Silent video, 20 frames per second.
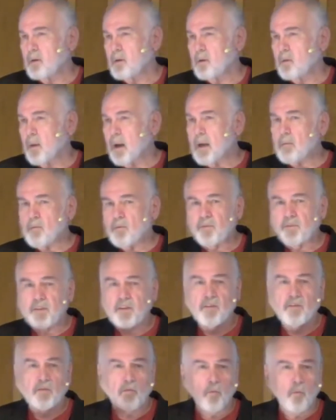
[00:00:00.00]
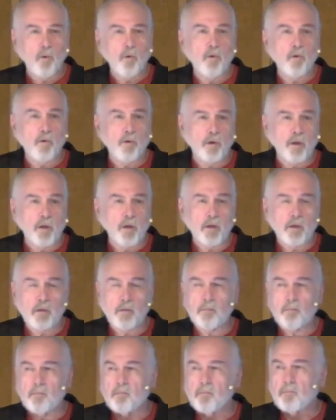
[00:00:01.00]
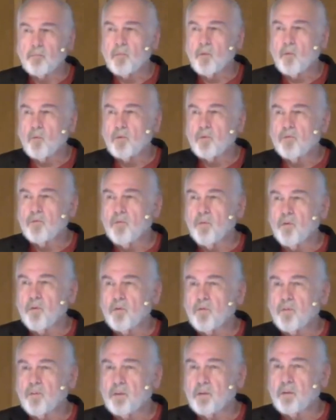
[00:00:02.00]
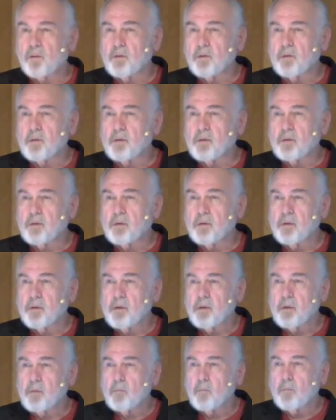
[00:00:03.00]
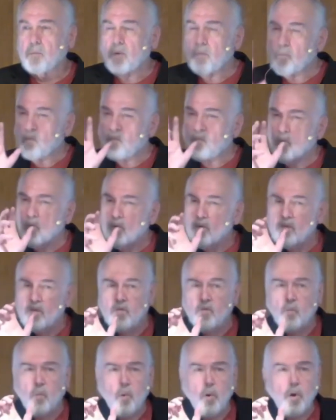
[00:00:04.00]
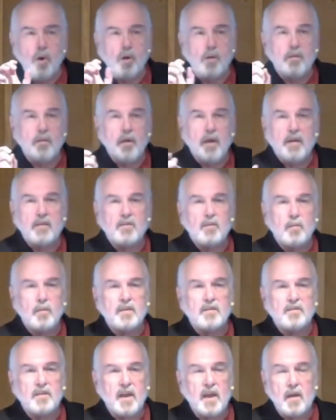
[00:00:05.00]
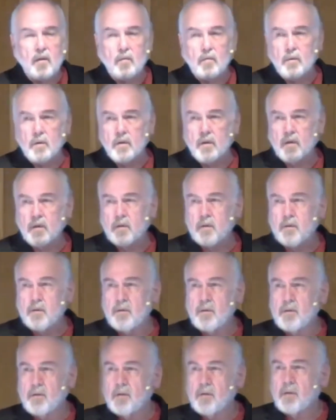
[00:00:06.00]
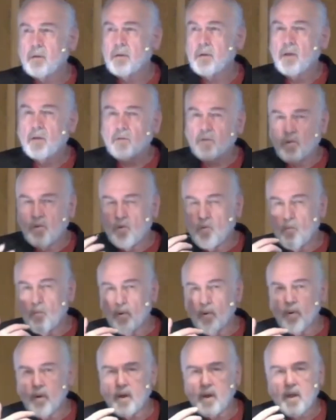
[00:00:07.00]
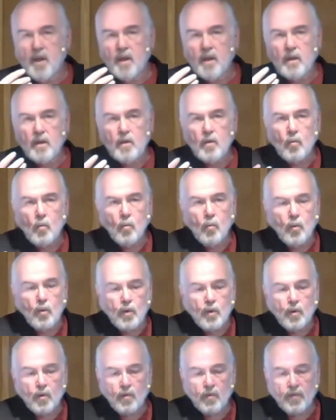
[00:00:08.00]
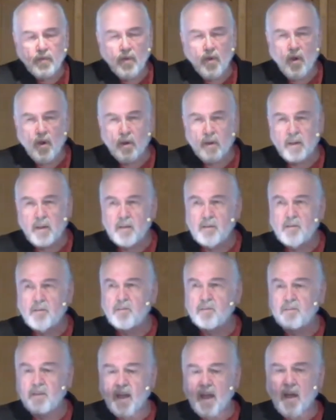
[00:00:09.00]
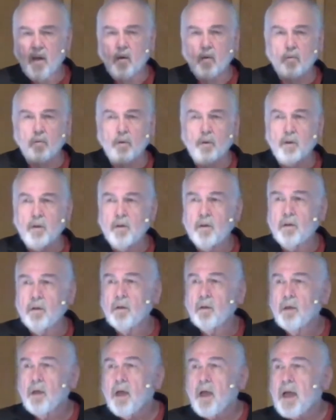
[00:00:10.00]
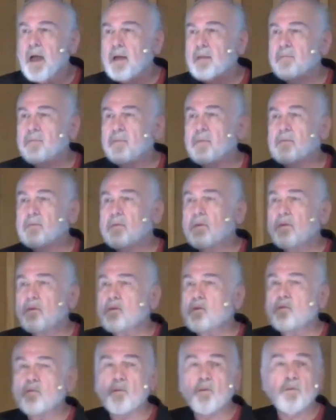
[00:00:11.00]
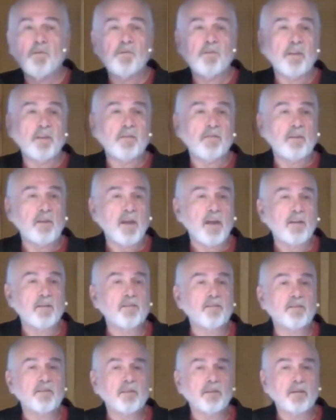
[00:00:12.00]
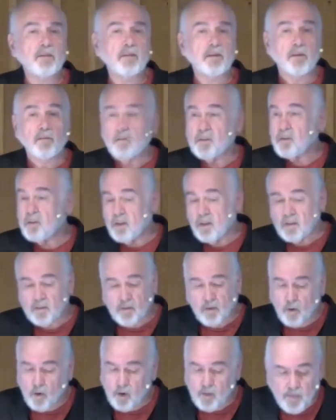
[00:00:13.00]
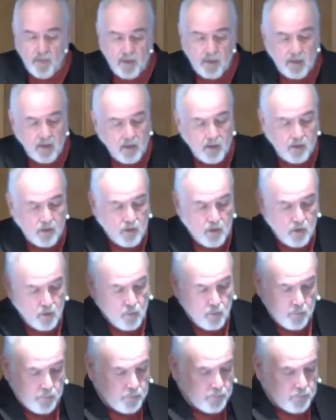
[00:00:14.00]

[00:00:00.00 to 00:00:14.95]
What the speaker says: Bible says the word was first. But before this word, there has to be sound. So you bring your thought into sound, and then the universe says yes. Because it does, the only thing it can do